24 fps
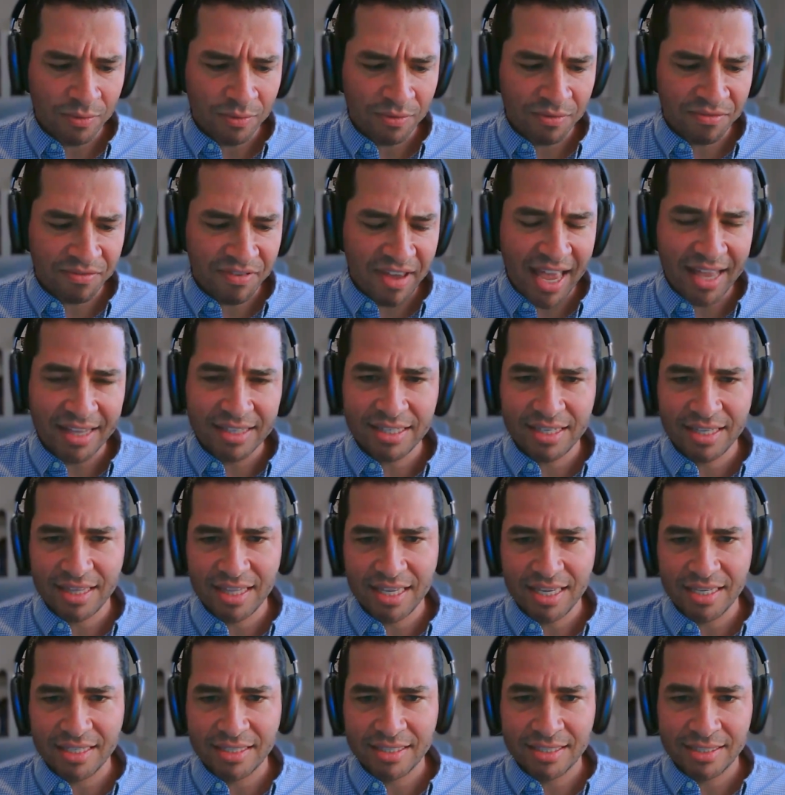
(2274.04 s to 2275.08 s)
fed to
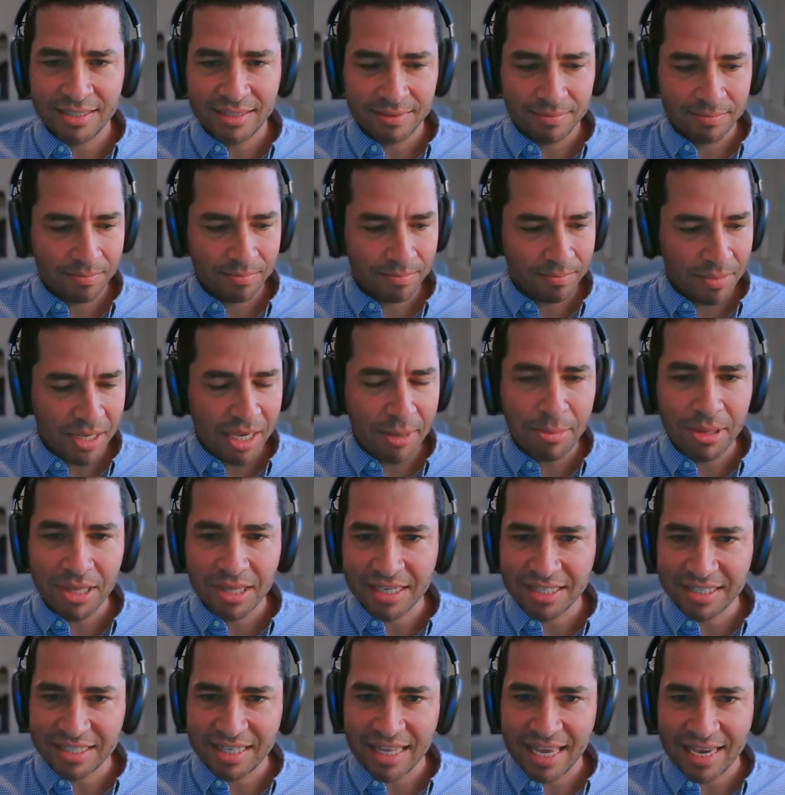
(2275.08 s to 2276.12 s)
these people
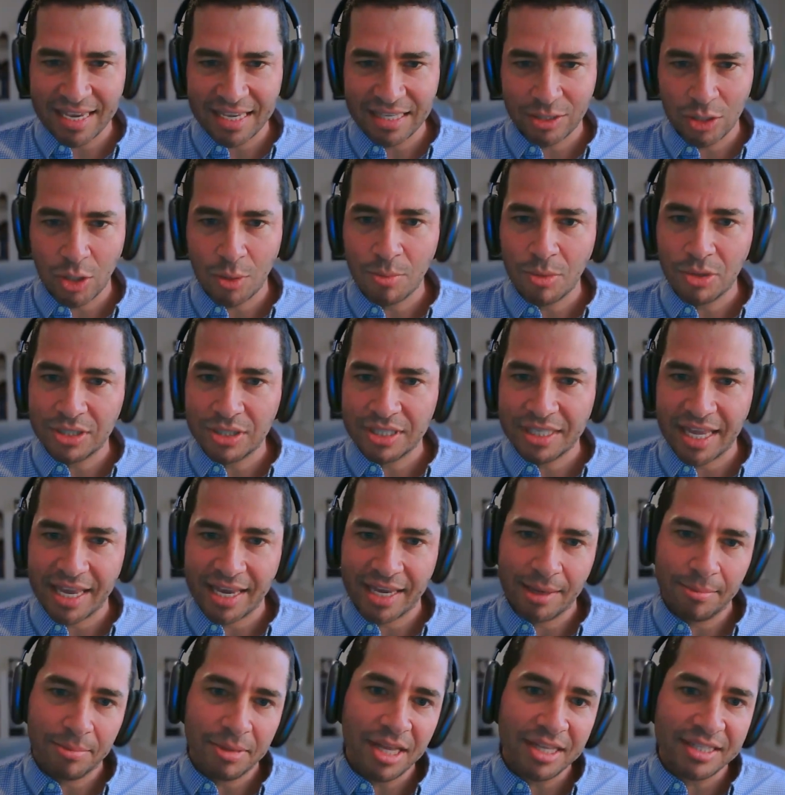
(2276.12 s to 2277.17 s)
is like, it's almost like
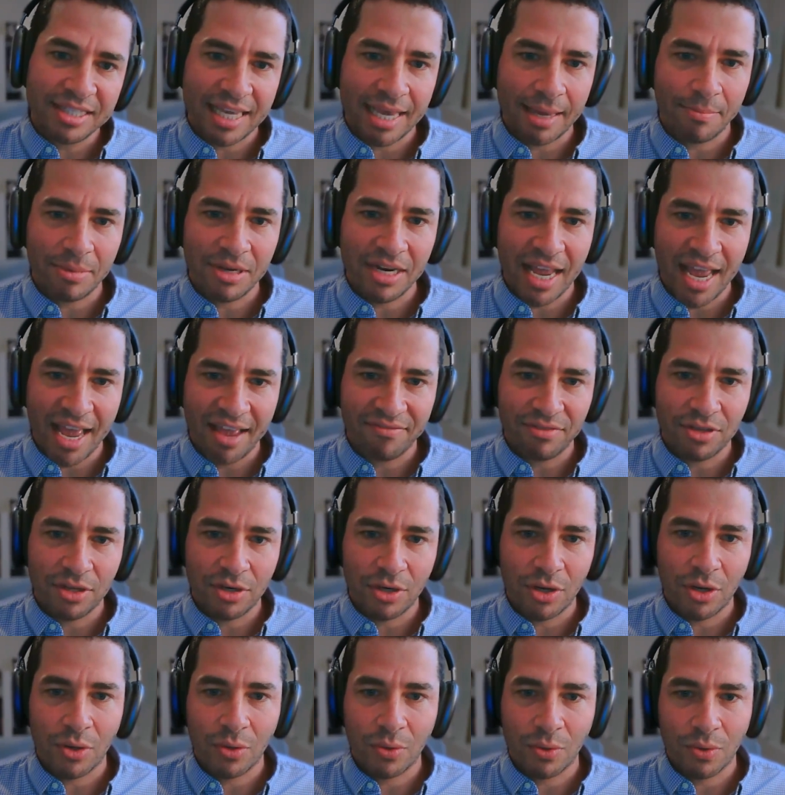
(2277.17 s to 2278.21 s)
a blood type and you have to
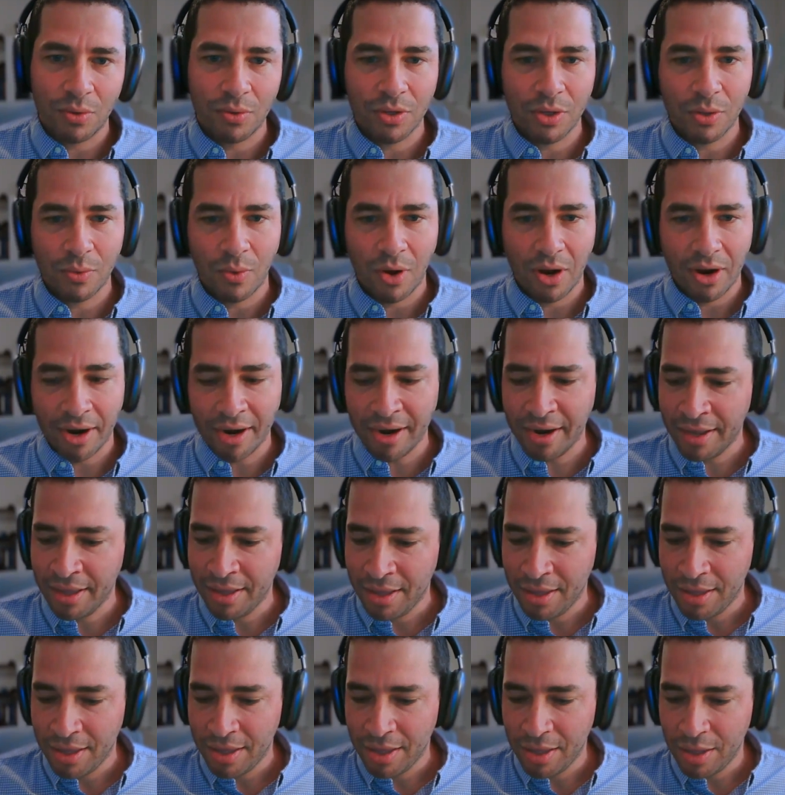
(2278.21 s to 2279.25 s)
know who you are,
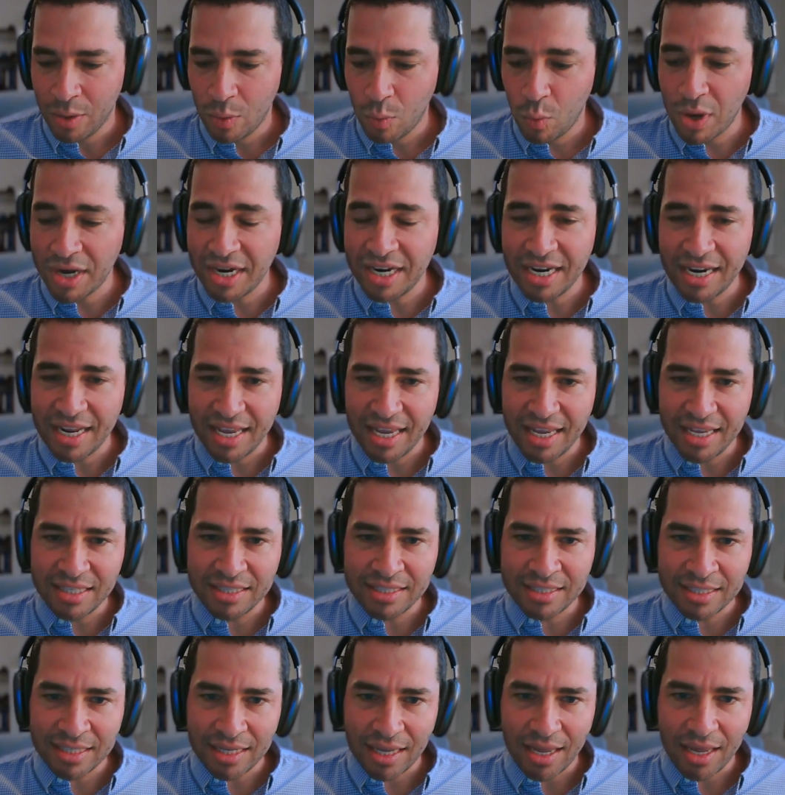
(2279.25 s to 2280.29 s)
when it
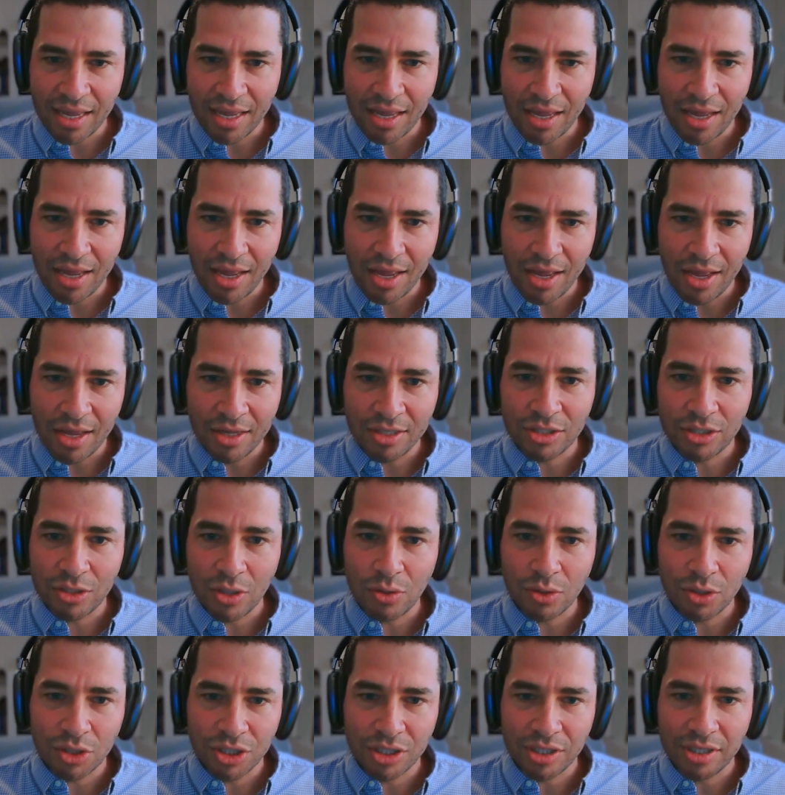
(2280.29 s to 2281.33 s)
is a
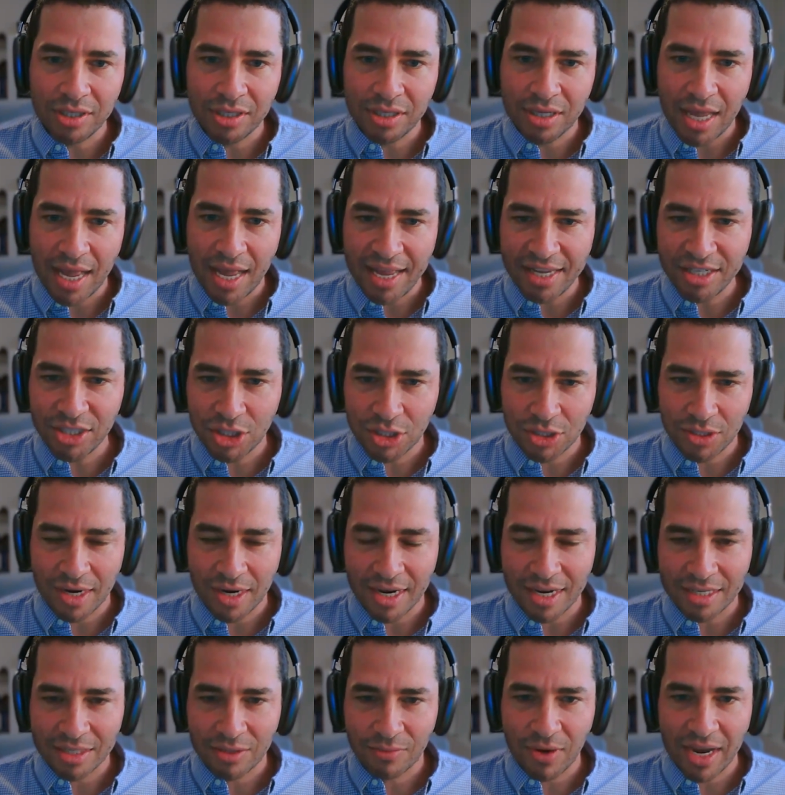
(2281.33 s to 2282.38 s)
social
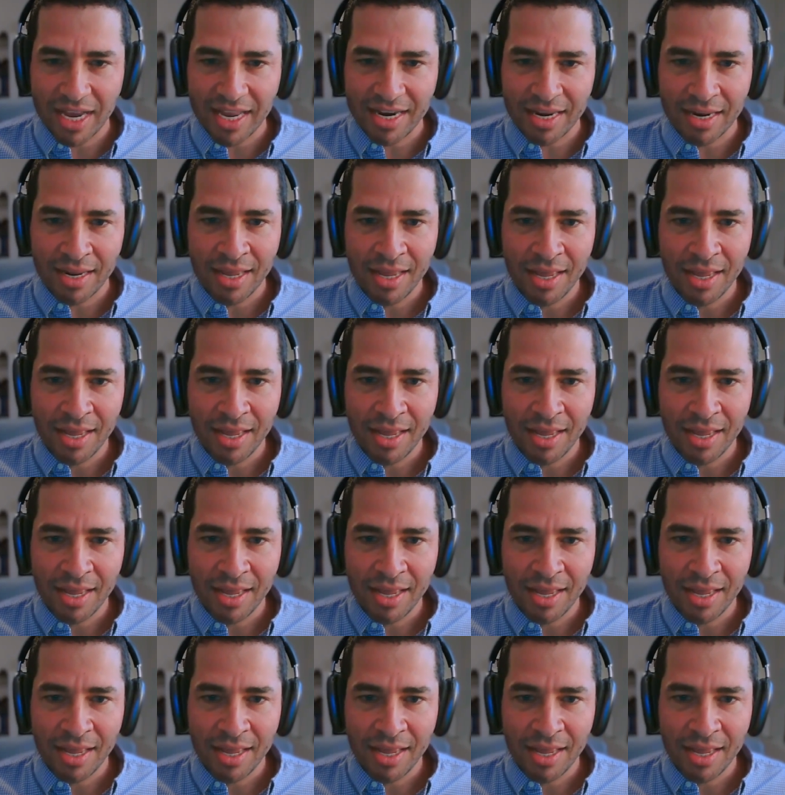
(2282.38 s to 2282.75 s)
construct, right?